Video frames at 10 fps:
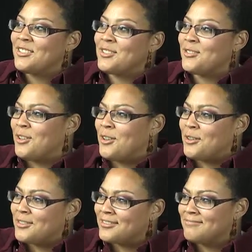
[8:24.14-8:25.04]

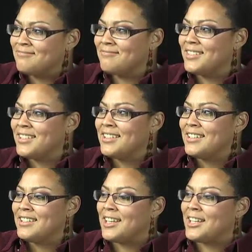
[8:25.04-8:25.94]
so
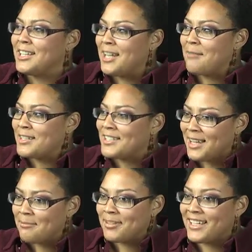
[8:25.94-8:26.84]
that it can get me to
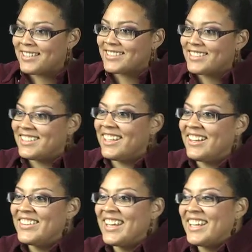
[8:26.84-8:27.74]
that place.
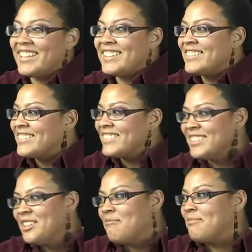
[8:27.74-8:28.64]
Like,
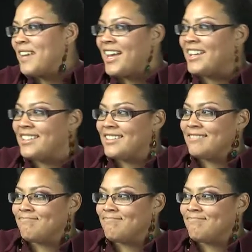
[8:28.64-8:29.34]
but